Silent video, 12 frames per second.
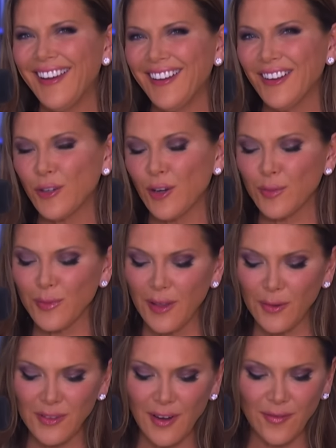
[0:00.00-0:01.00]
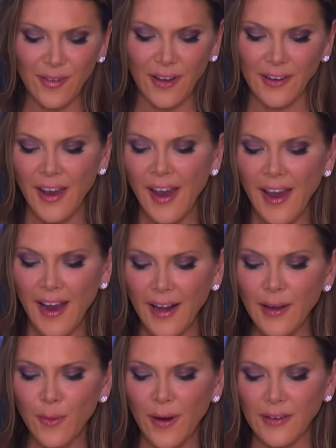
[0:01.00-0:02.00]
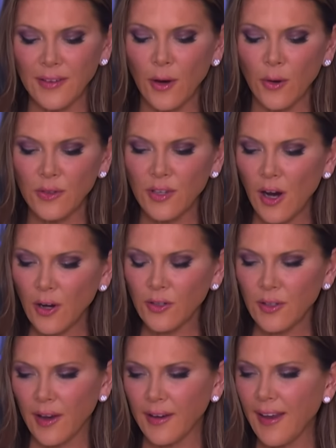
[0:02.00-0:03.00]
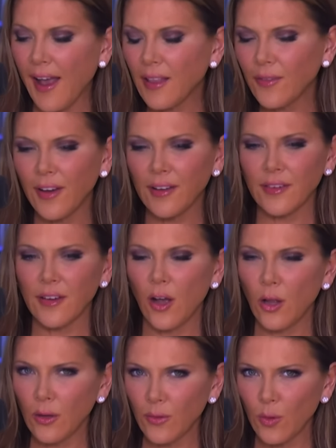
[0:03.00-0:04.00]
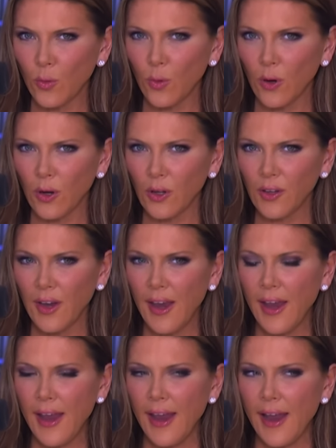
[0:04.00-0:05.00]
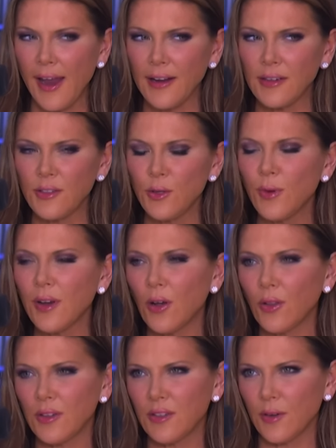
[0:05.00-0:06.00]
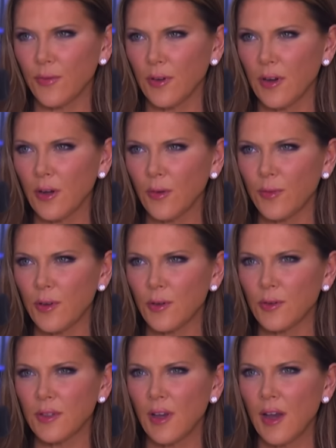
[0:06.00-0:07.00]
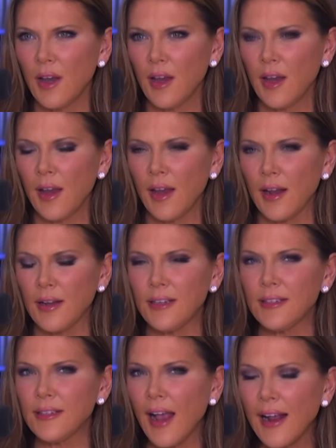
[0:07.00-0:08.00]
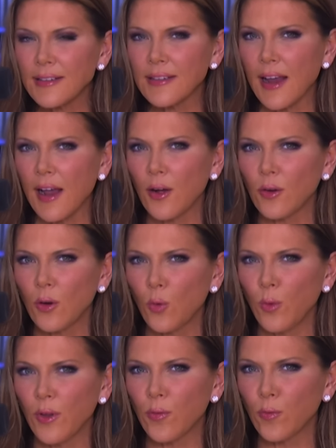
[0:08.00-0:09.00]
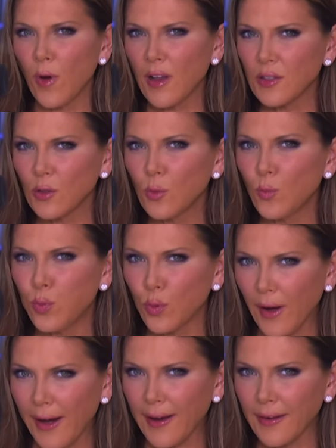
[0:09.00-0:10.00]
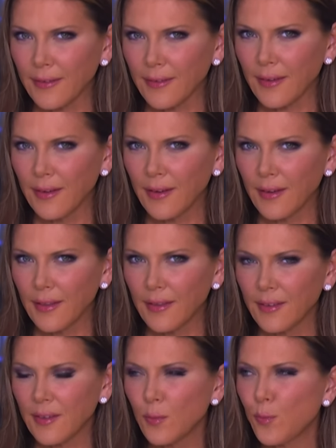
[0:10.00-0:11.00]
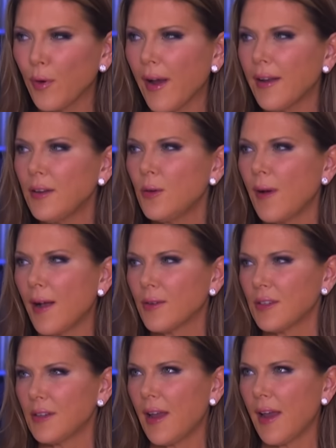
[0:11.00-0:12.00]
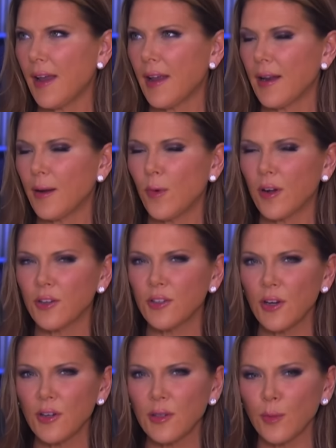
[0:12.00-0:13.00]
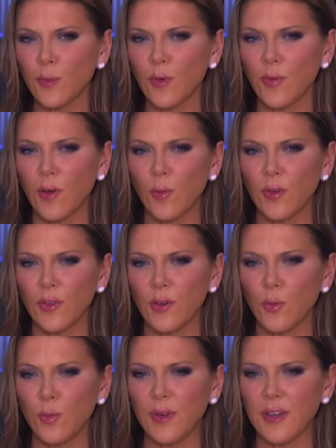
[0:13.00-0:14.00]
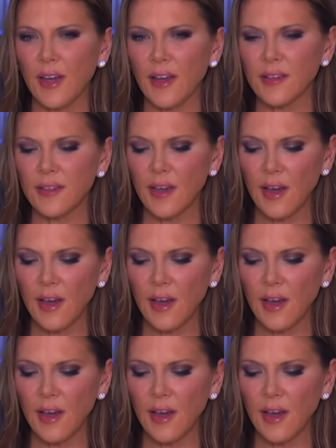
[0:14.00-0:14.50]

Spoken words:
Trust me, that was not fun. Anyway, so Tucker's like gallivanting all over the world and doing all these different interviews. And he sat down with Russell Brand. This is brand new out today, and I want to share some of it with you because